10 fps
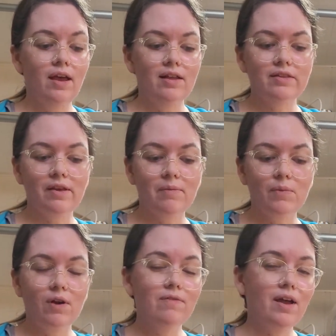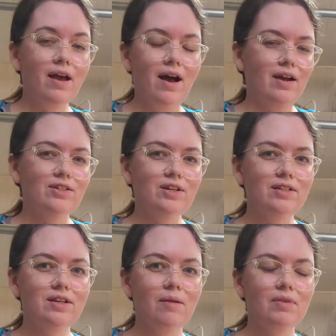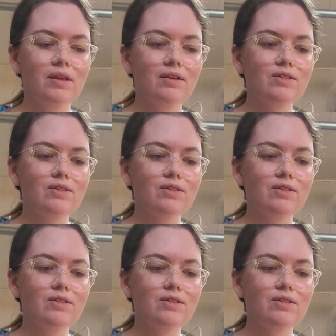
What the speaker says: it's like more of a hygiene type thing,